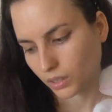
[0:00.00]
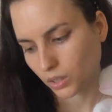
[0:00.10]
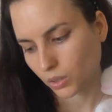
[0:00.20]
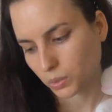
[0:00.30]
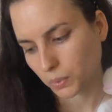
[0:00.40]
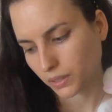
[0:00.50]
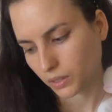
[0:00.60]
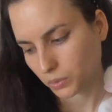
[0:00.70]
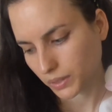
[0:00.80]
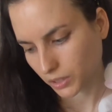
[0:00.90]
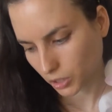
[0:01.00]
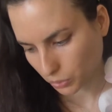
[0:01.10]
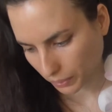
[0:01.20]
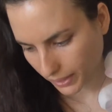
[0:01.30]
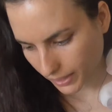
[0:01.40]
It's also widely used in
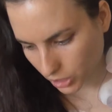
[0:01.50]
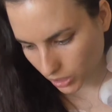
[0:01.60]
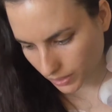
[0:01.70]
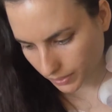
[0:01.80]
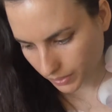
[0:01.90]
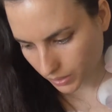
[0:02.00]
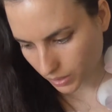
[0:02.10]
Central Asia.